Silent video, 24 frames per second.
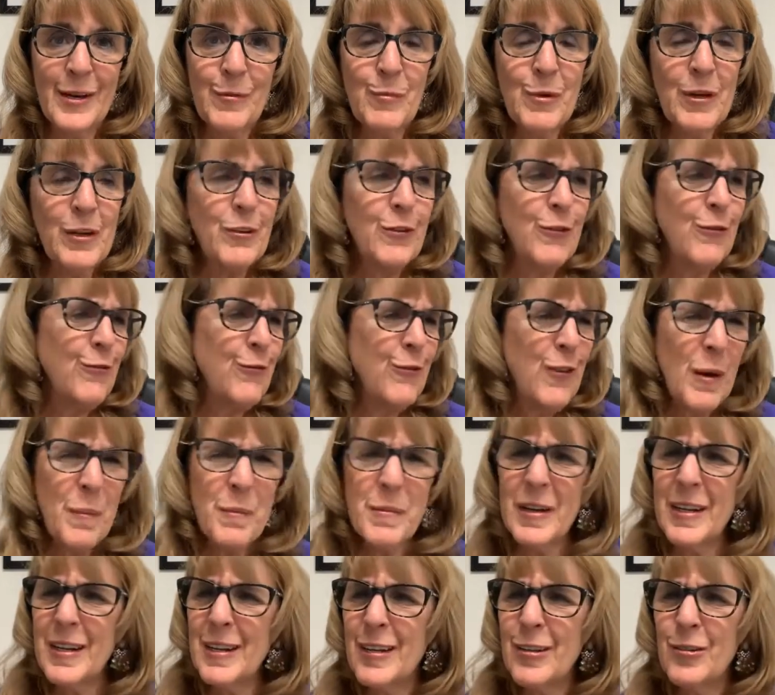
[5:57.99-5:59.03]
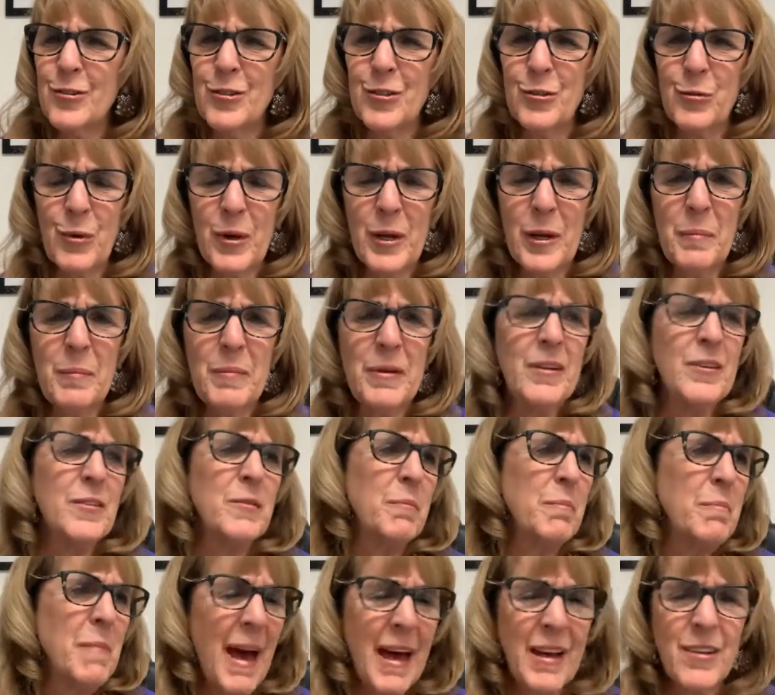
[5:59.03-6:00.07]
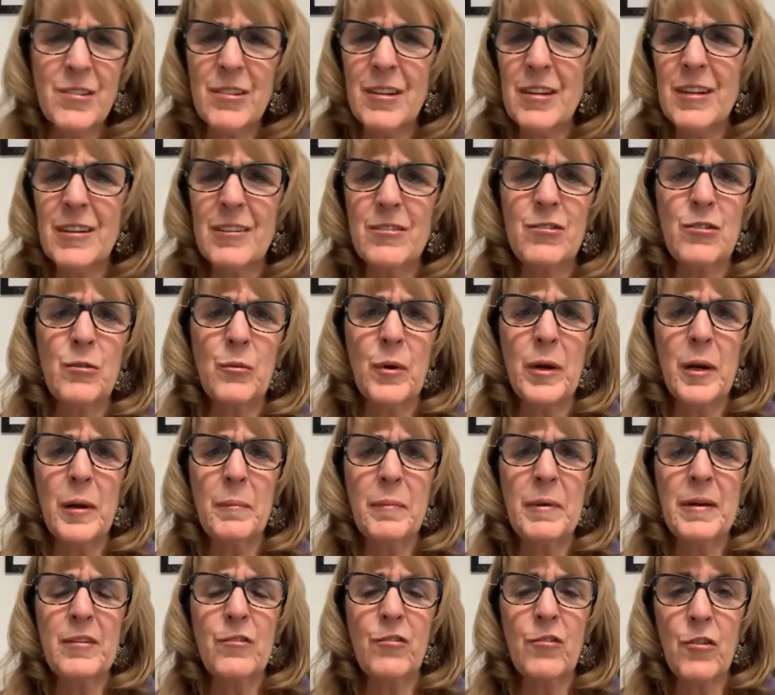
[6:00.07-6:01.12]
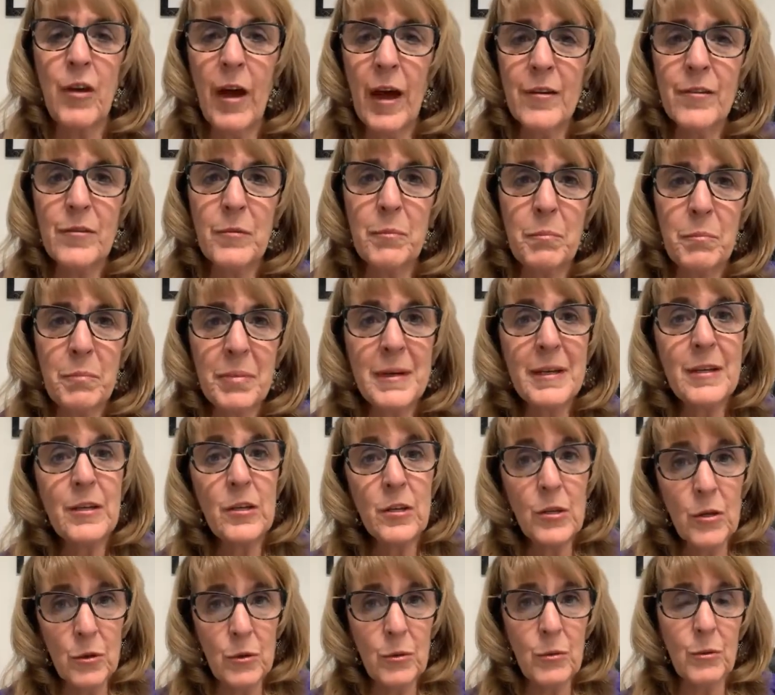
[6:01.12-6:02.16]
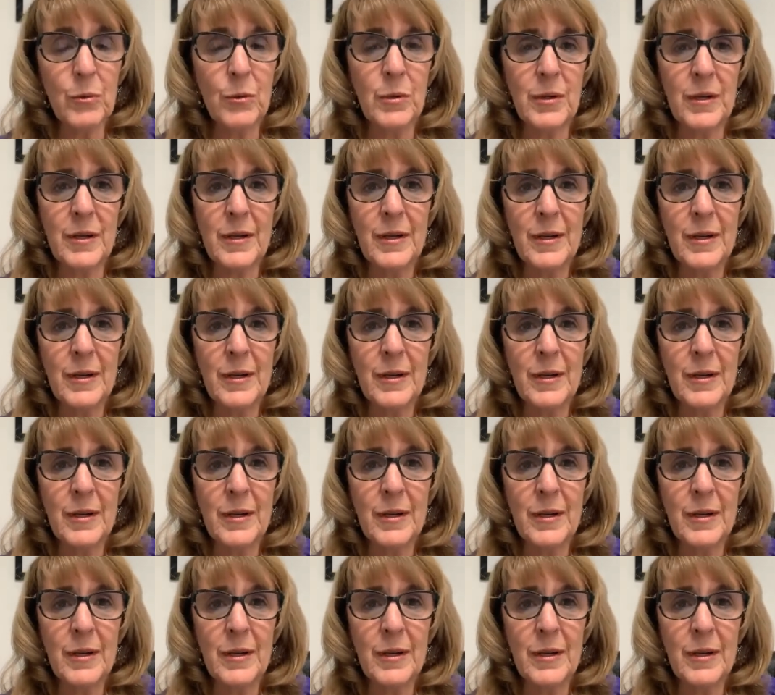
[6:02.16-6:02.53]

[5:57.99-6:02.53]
Be as feminine as you want to be, as masculine as you want to be. Just be you.